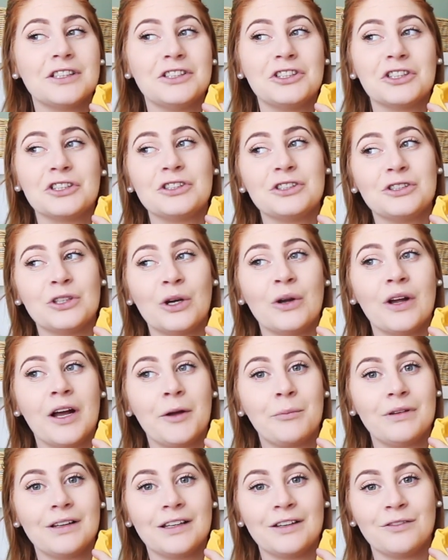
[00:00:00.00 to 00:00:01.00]
are just so
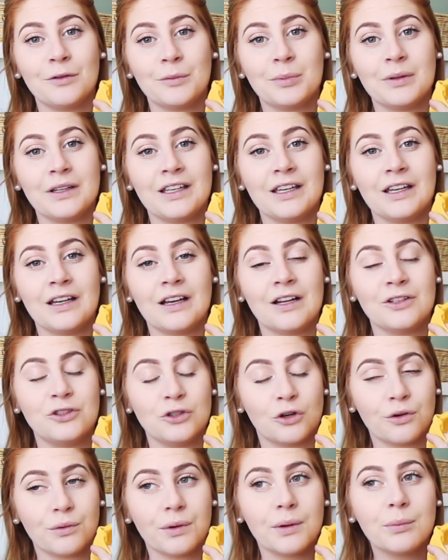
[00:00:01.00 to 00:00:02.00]
unbelievably
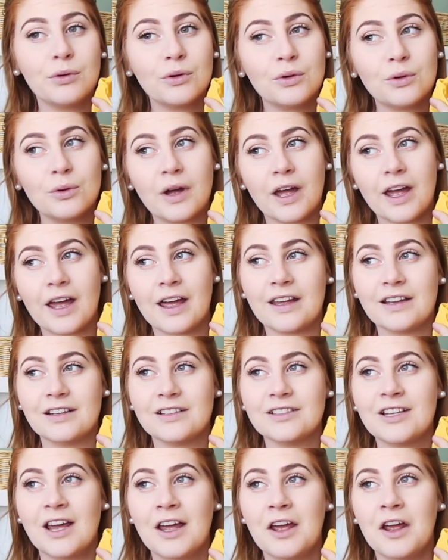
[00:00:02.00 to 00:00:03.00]
adorable
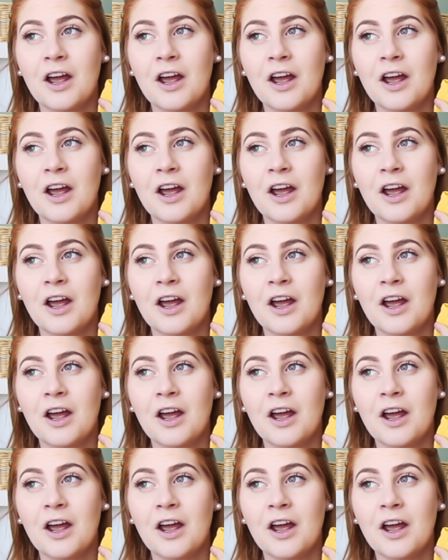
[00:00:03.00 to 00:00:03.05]
and